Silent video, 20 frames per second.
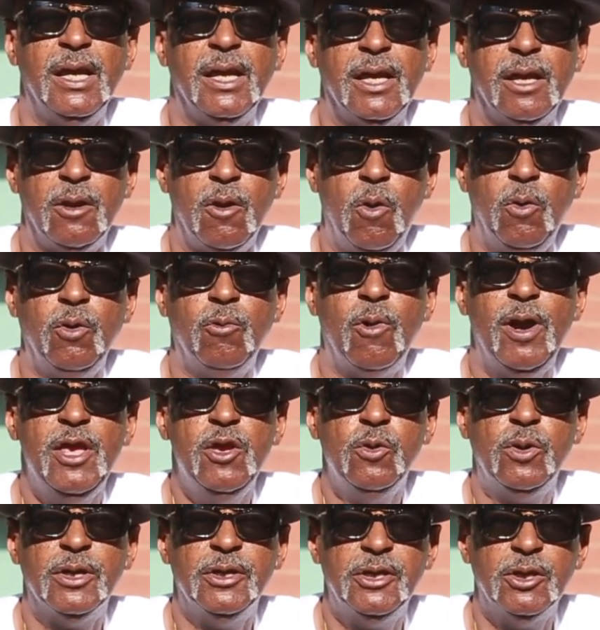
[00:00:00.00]
And the only way
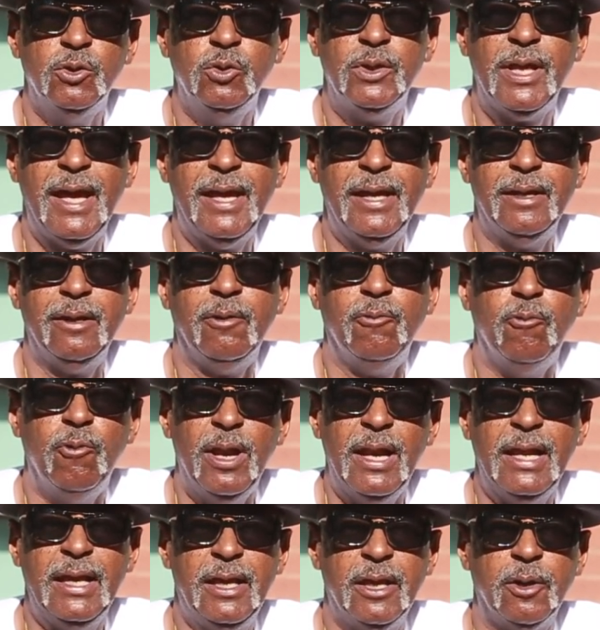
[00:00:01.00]
you can do that and
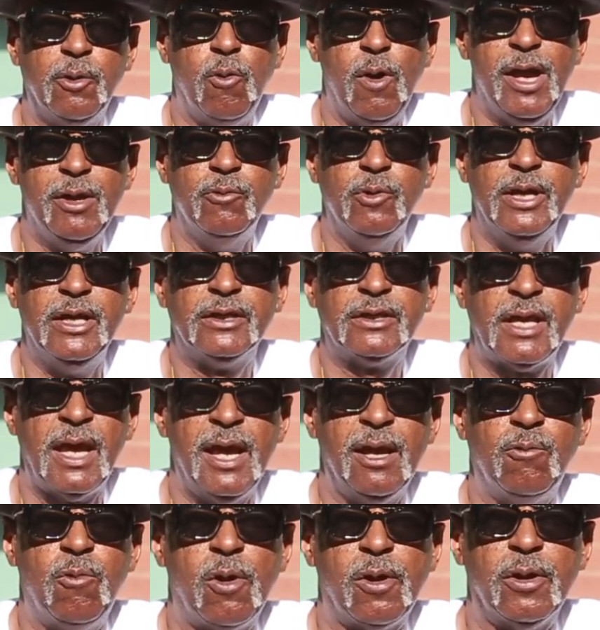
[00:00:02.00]
really get away with it is
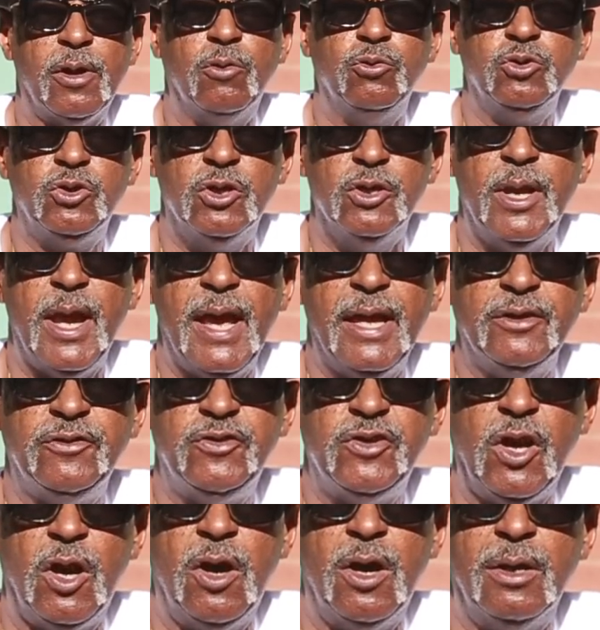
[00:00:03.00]
have one of those good-ass
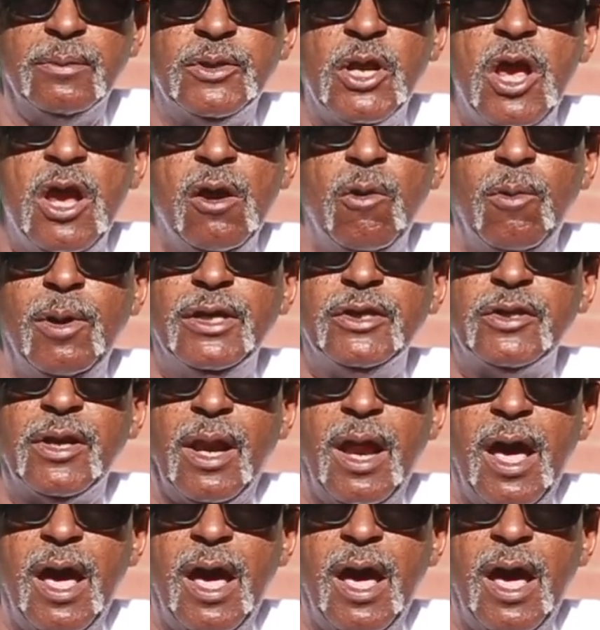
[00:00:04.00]
jobs where there's a